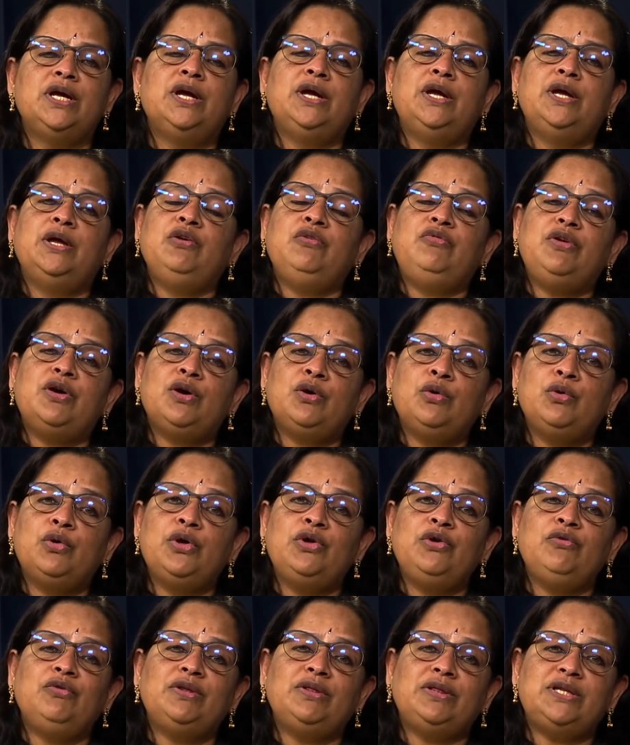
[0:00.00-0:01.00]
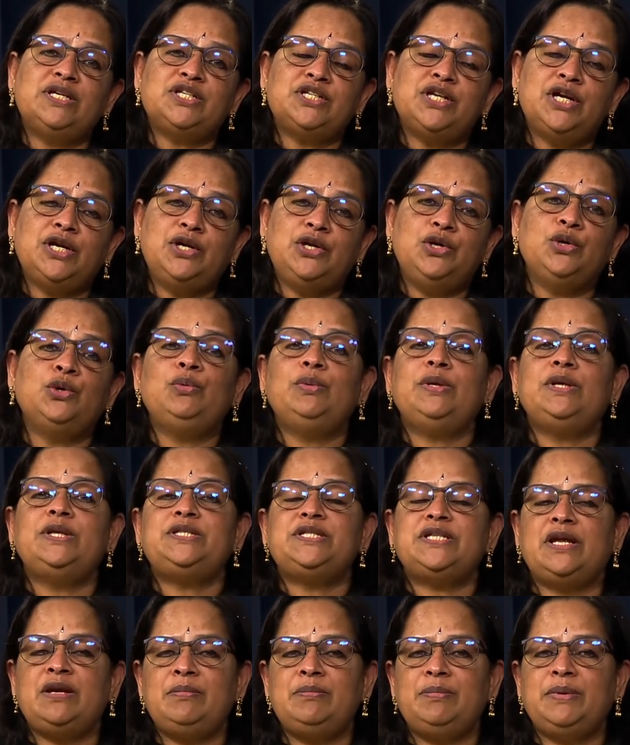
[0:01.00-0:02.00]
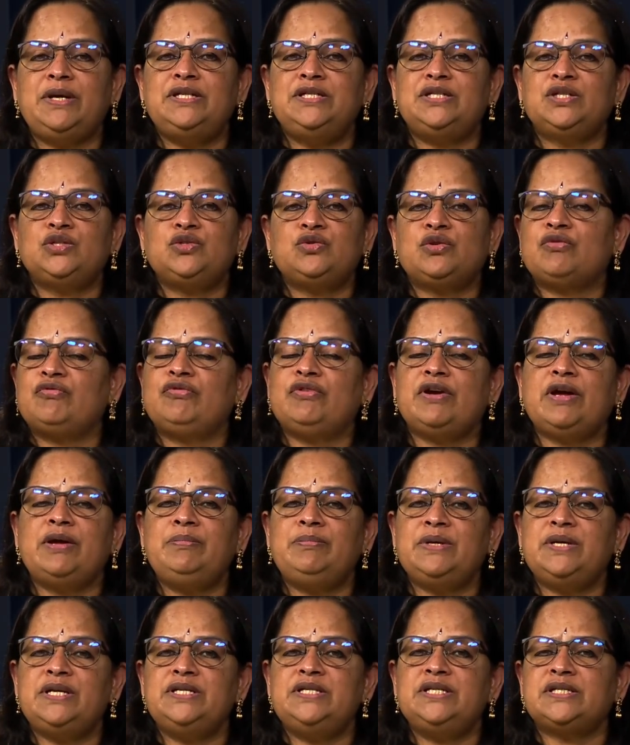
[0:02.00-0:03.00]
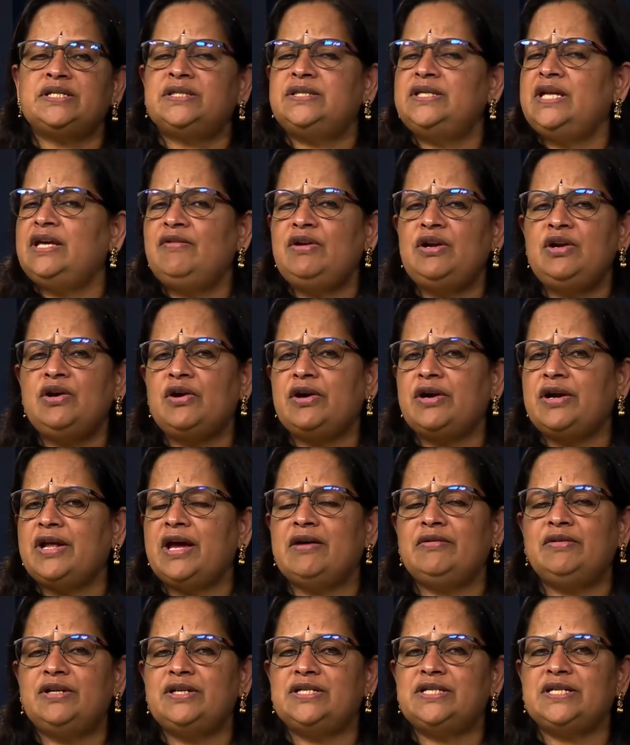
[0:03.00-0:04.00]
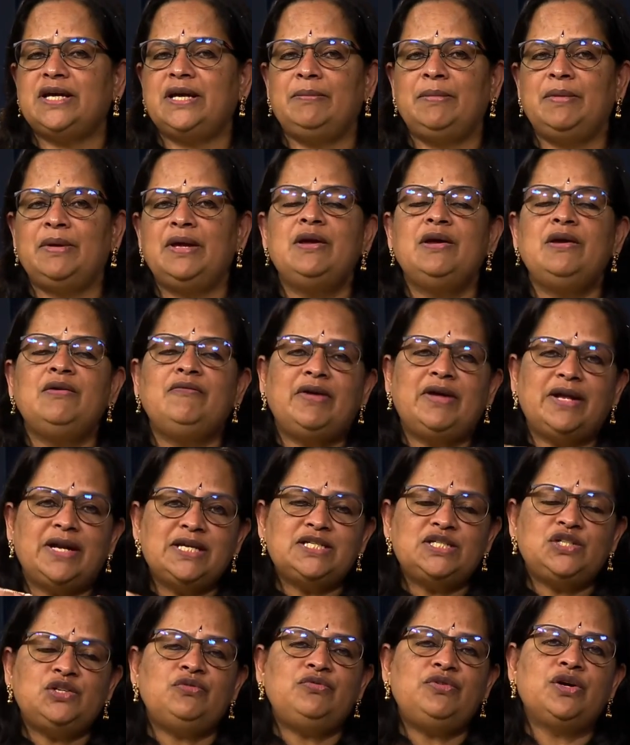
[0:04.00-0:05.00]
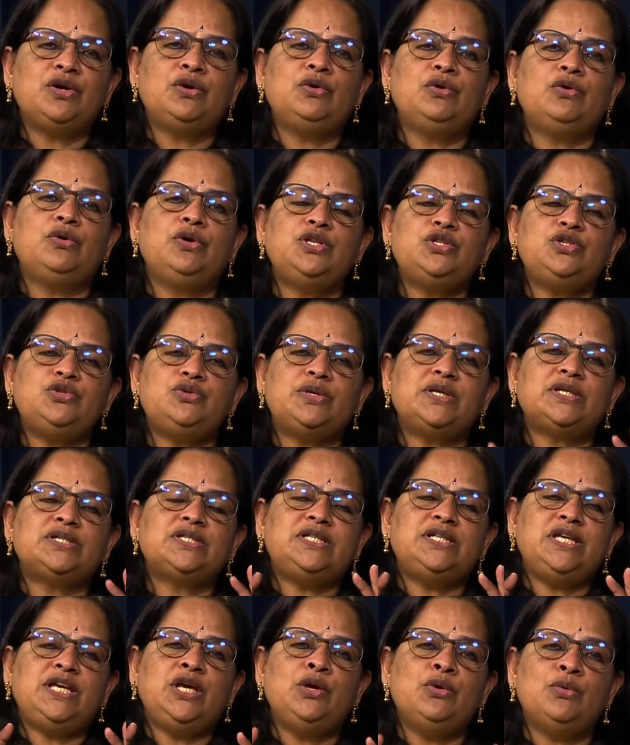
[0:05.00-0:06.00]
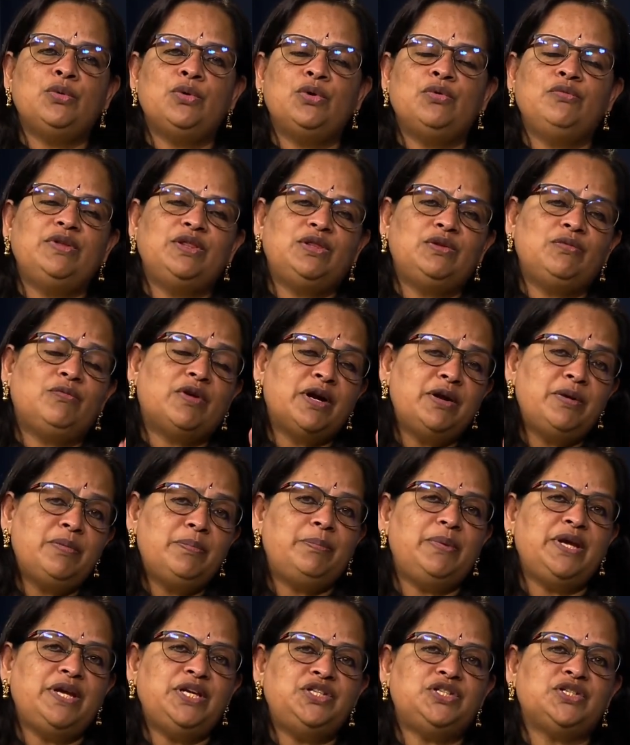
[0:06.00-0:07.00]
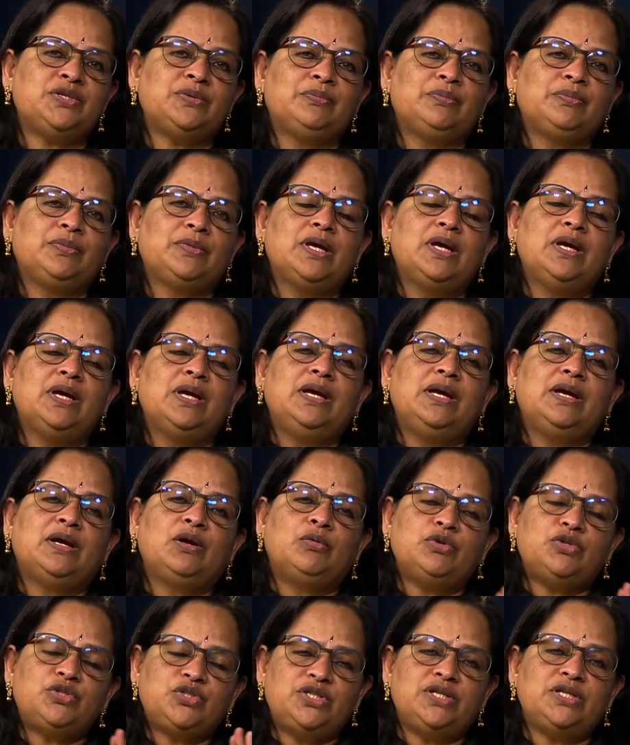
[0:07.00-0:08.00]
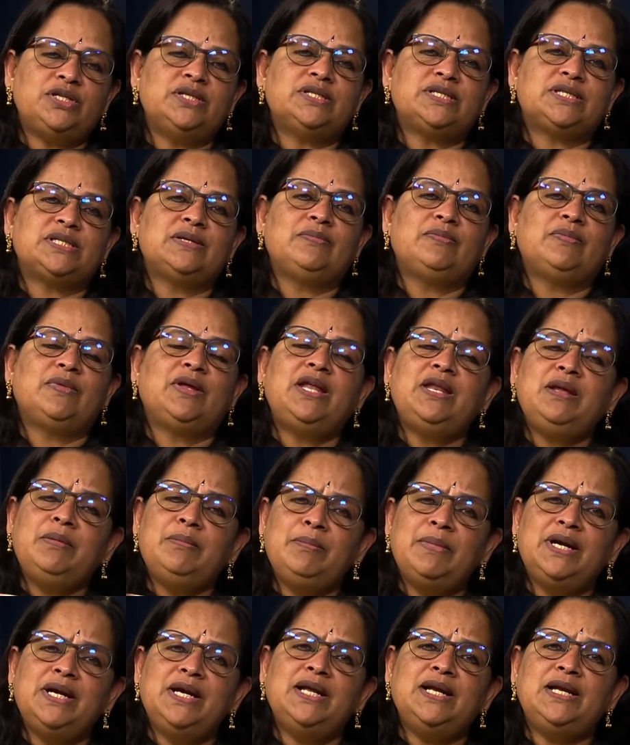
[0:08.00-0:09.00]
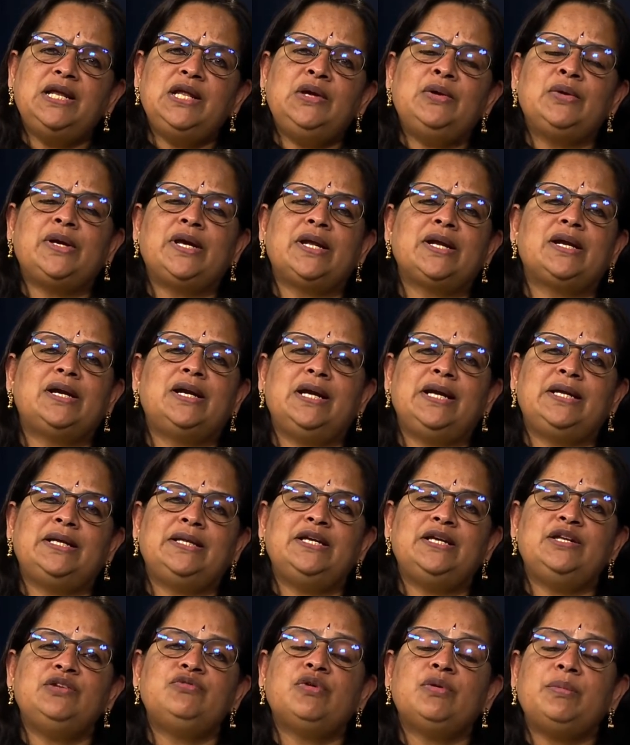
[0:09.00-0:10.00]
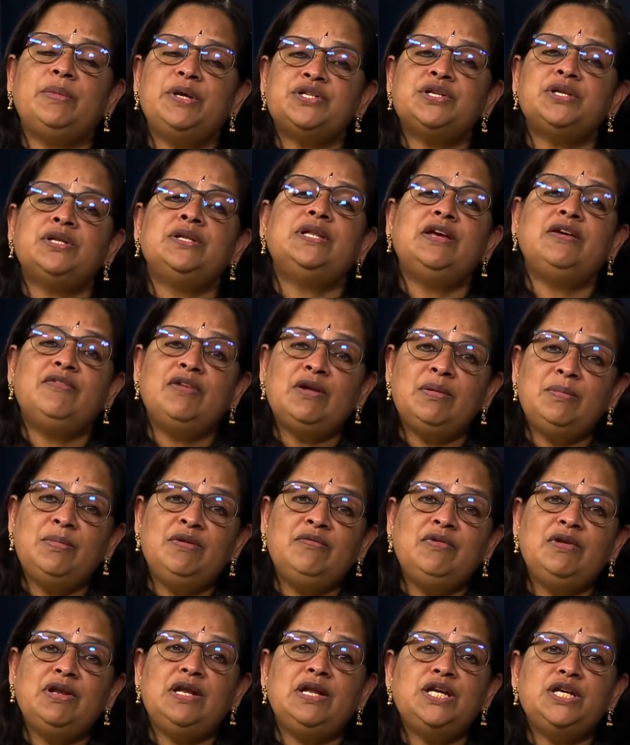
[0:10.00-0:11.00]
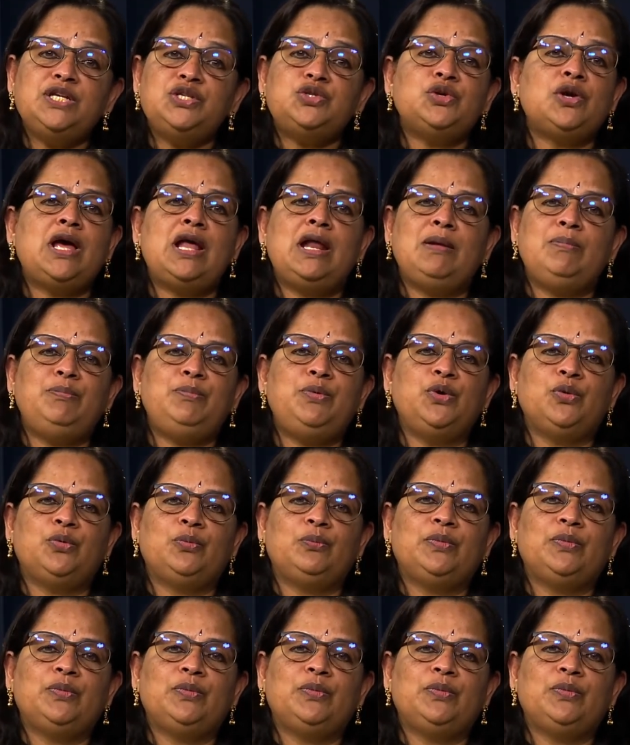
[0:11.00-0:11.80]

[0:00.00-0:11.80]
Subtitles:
if you are going with a schedule with 10 pages or 5 pages, they will not have the time. Whereas if you are going to a CEO with 1 page questions and immediately you can collect the information, they will be willing to help you.